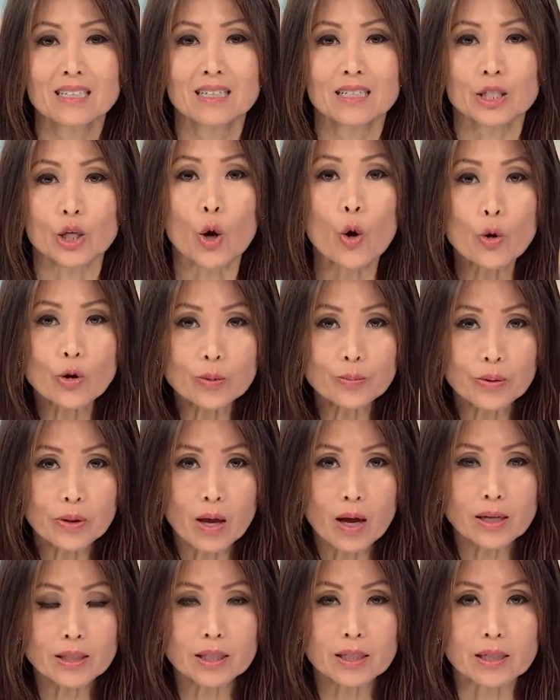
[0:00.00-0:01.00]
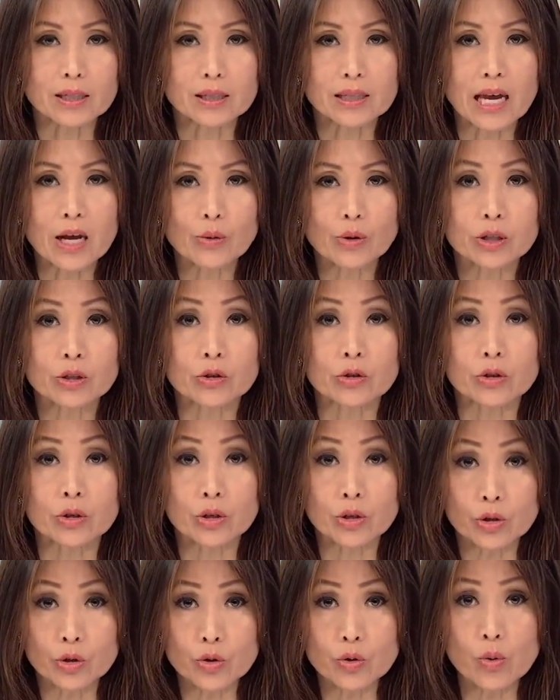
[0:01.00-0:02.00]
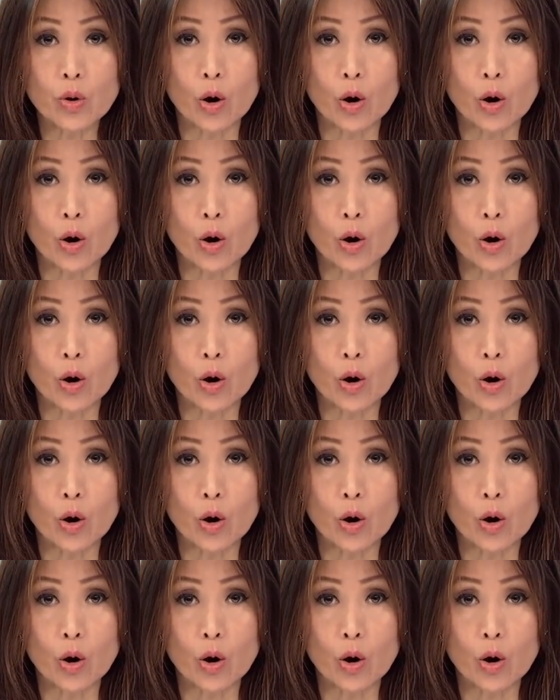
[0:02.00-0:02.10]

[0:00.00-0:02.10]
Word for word: So Horton Plaza is now under new